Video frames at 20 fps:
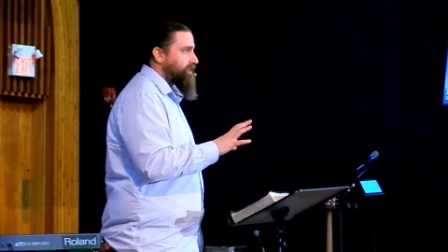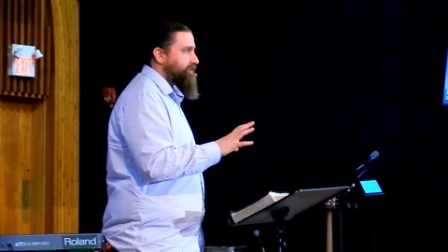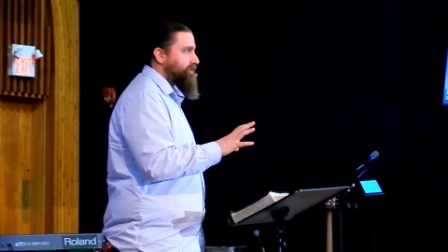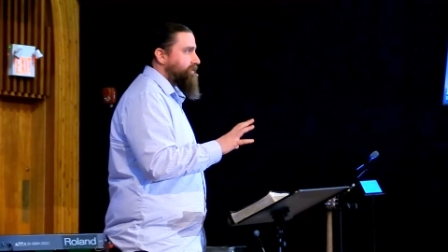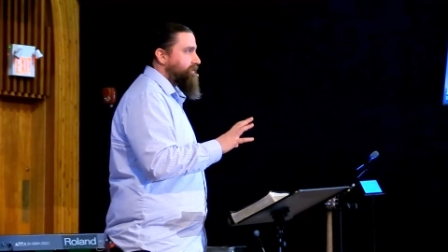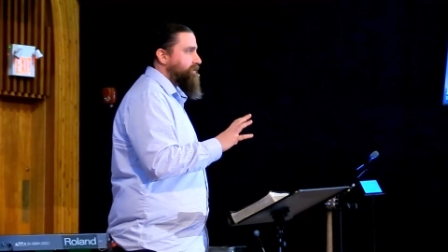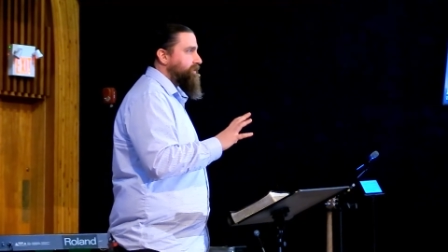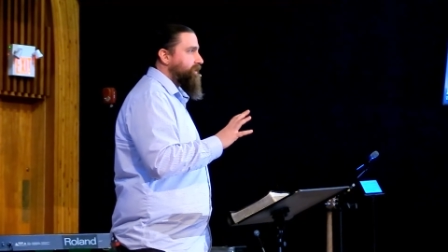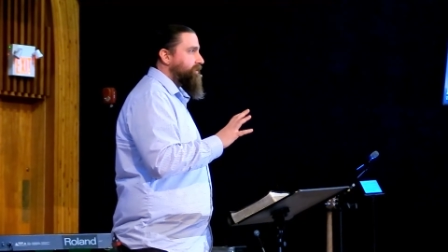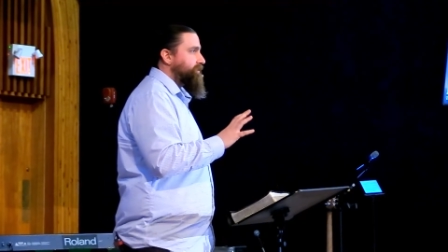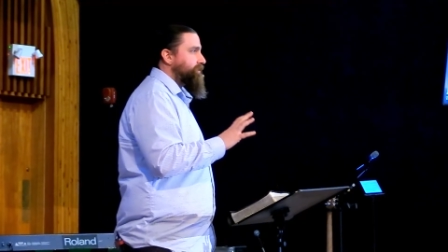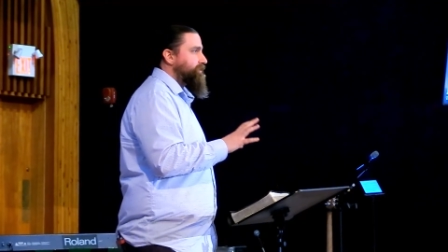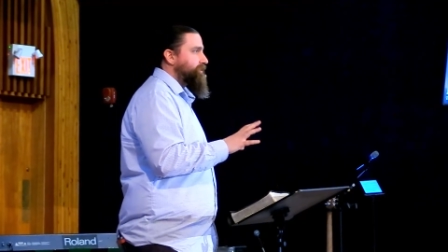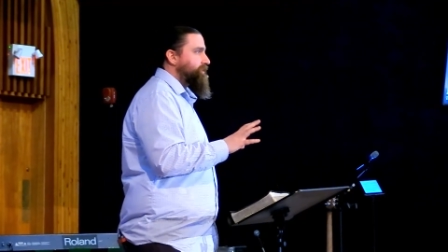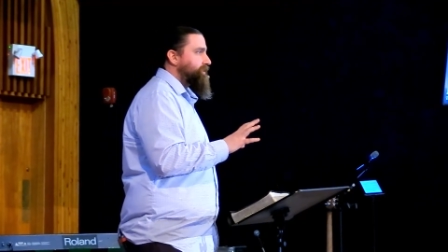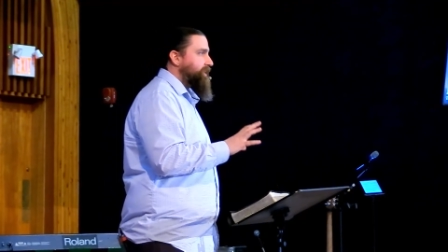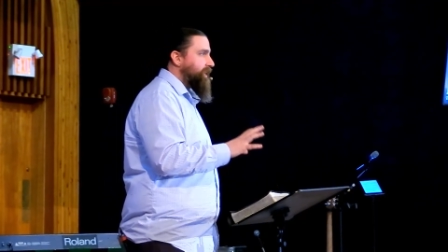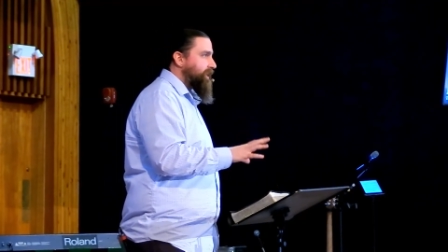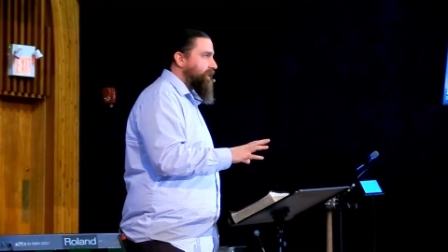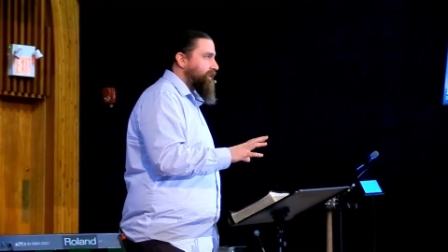this
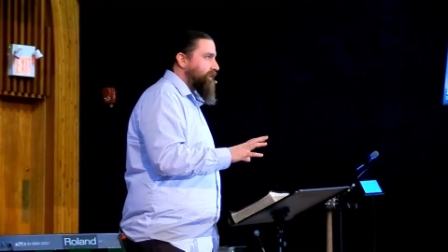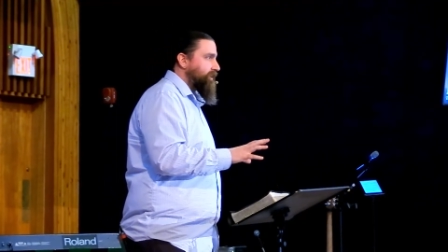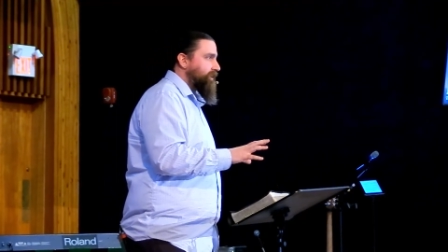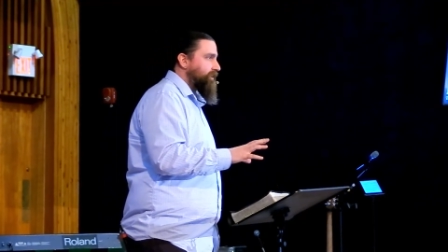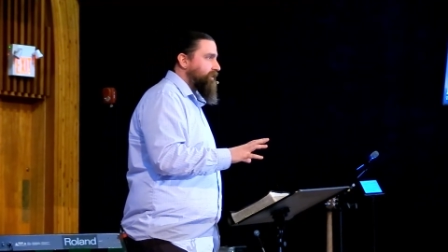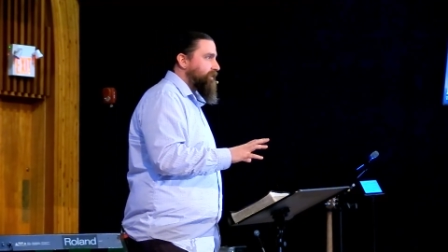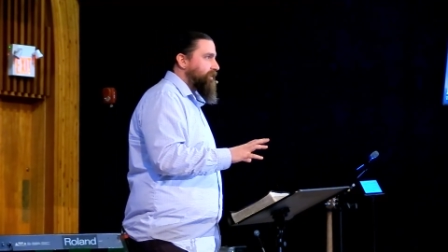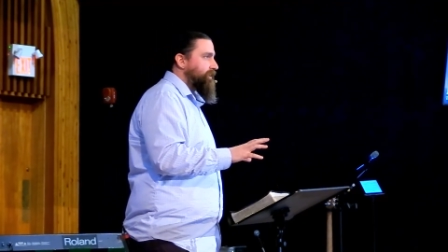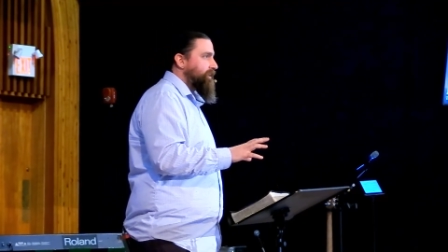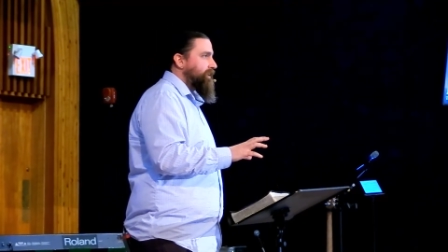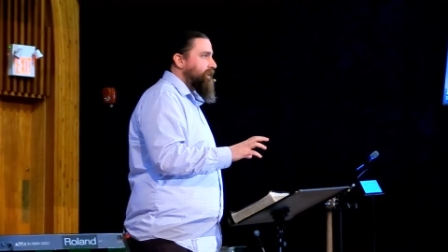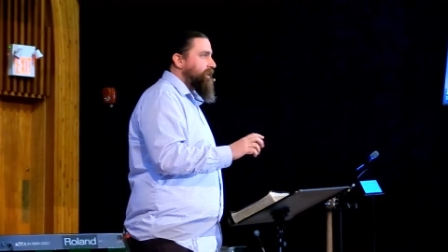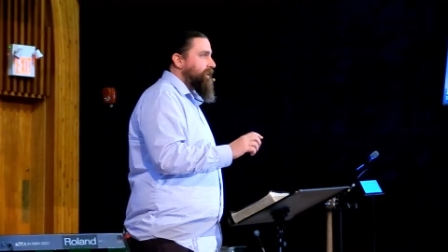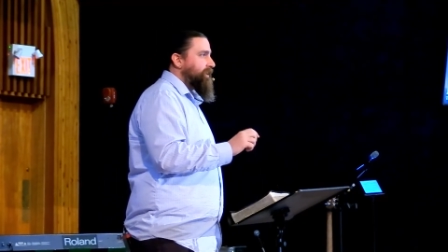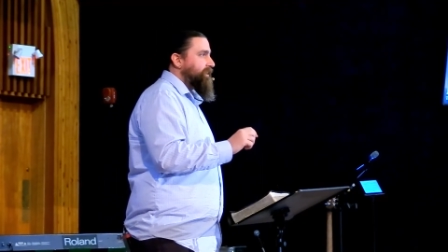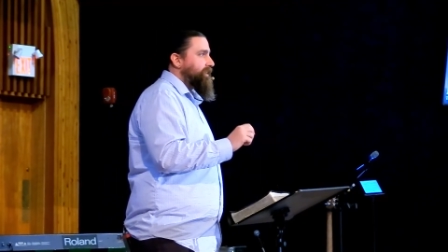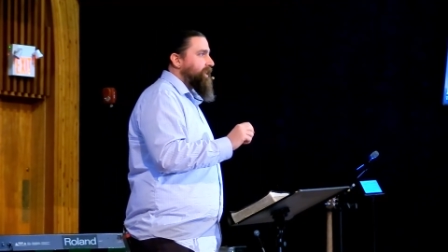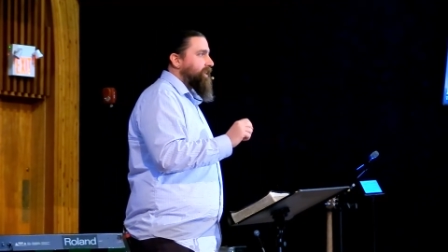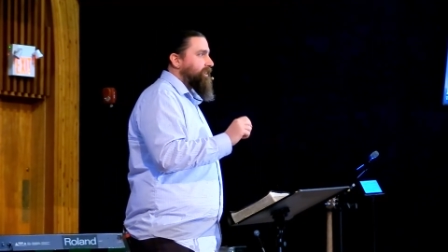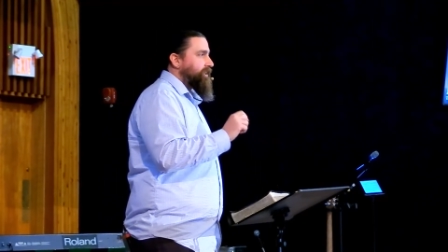understanding
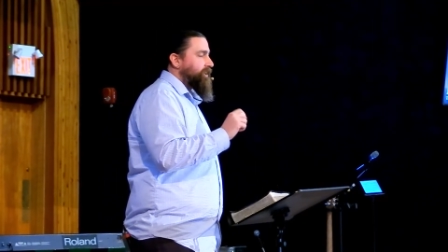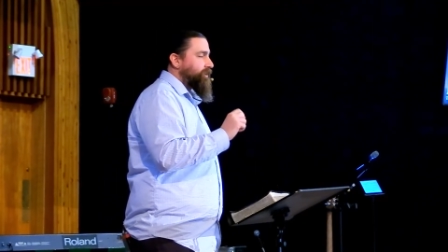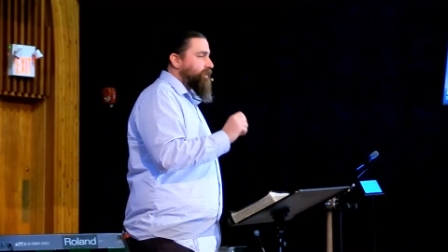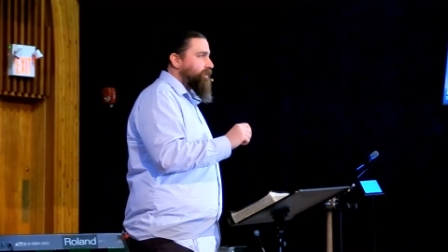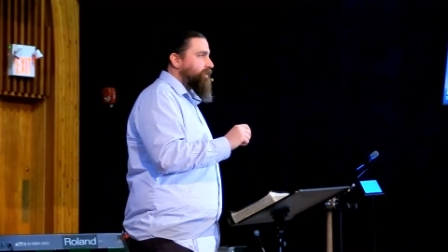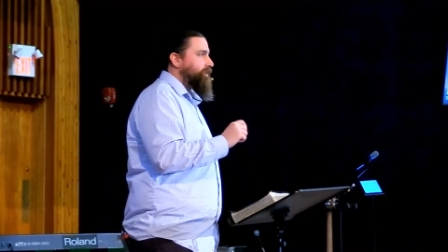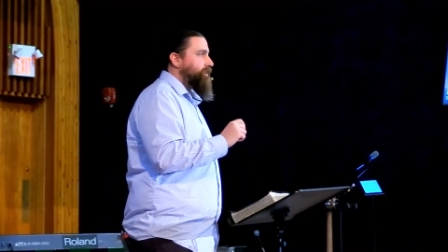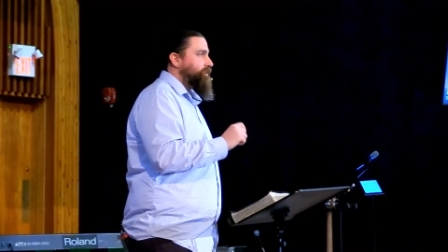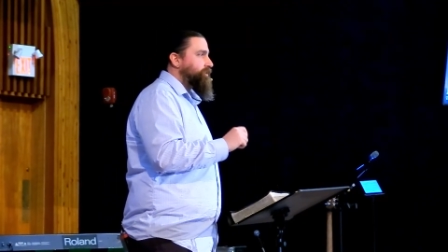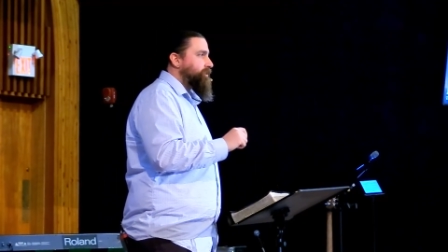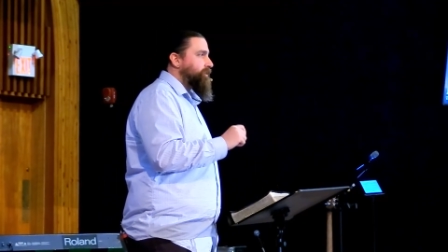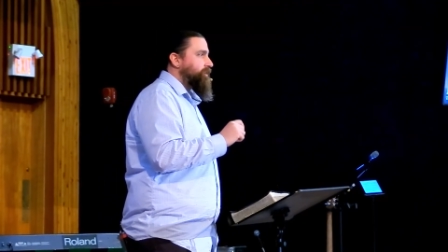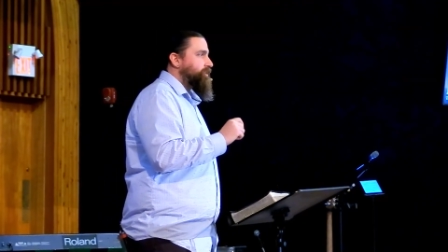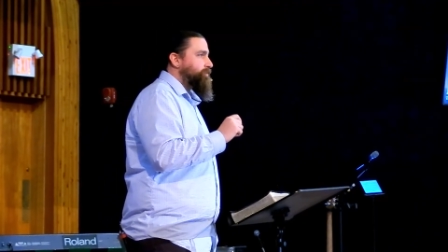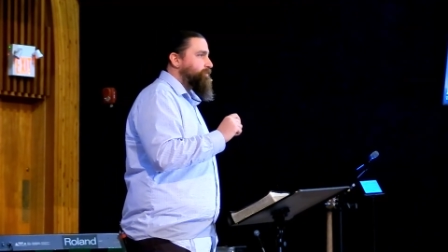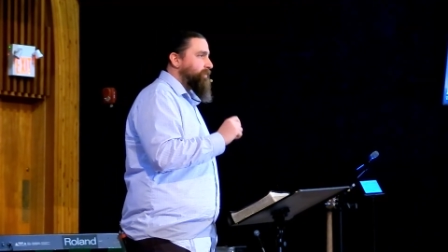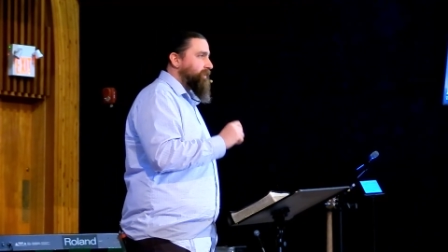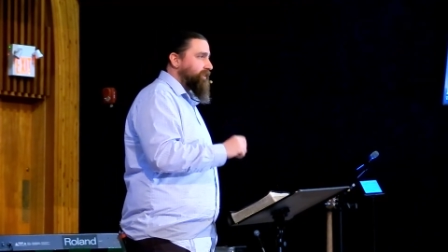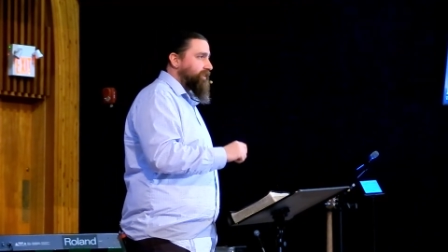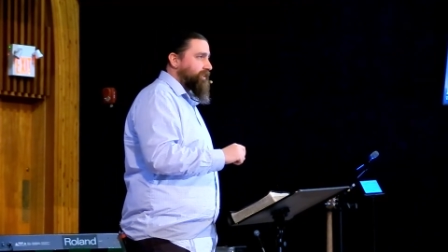that the early
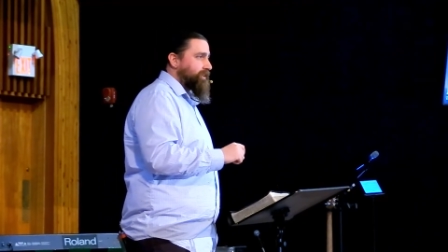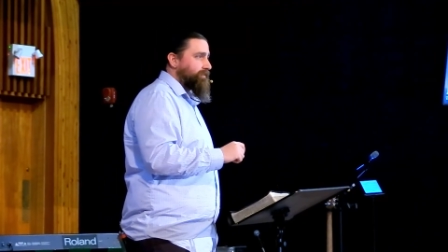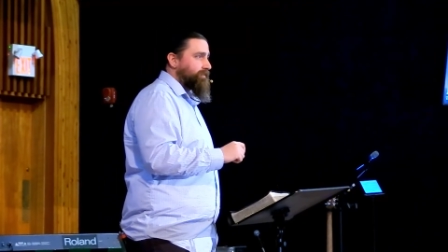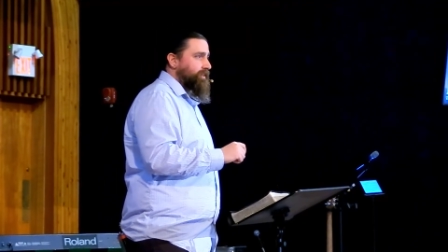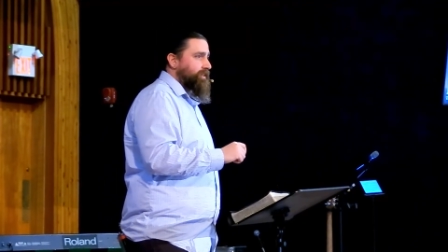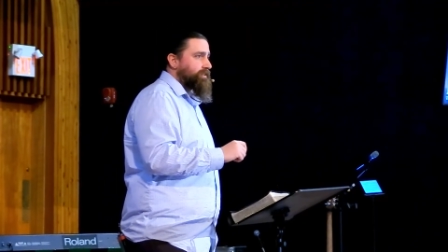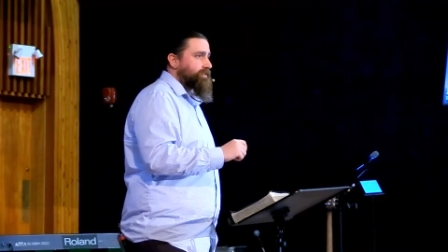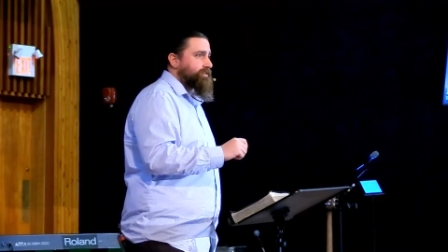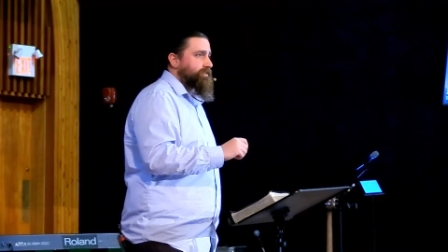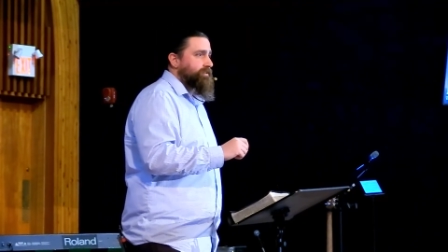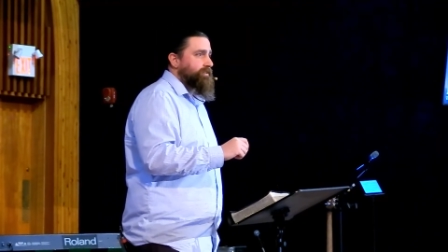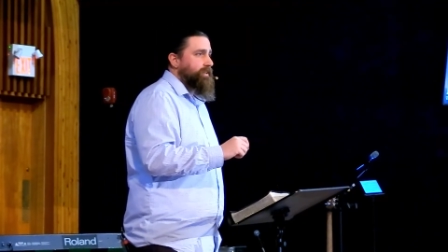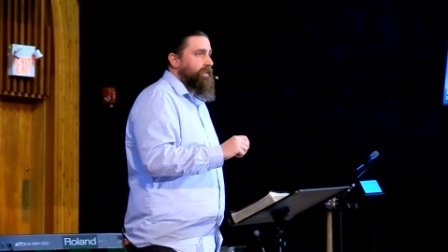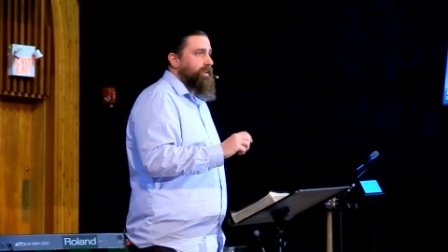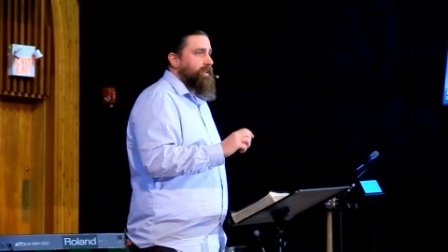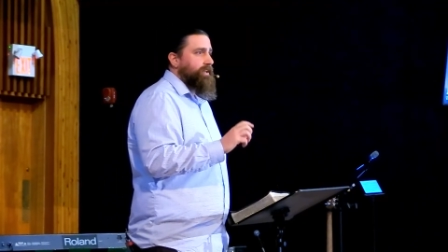church believed this